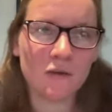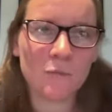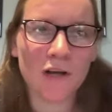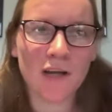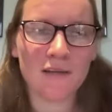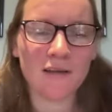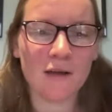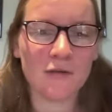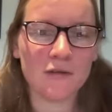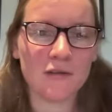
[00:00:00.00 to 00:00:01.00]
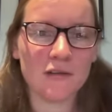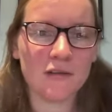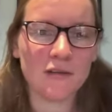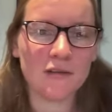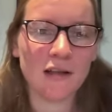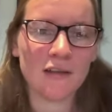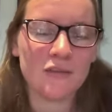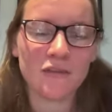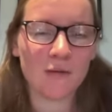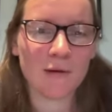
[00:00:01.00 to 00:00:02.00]
to break it down, that's
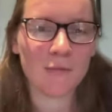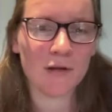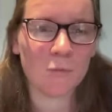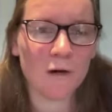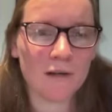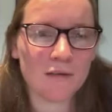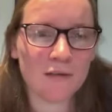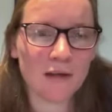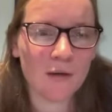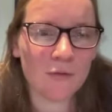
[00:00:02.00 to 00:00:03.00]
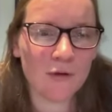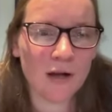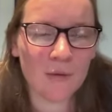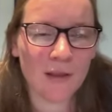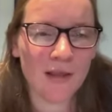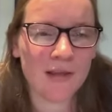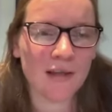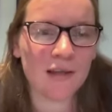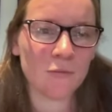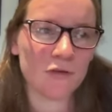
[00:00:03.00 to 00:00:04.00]
just how my brain works and how I like it.
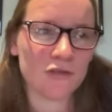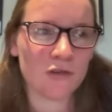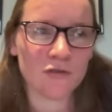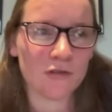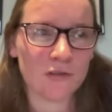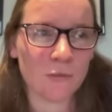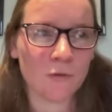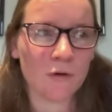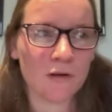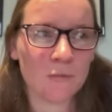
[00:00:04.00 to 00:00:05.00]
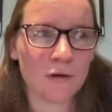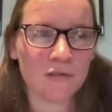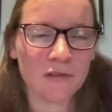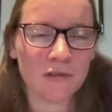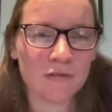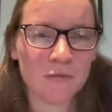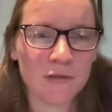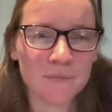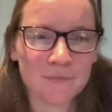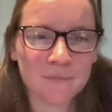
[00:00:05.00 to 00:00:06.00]
And with children, it's what works perfectly for me.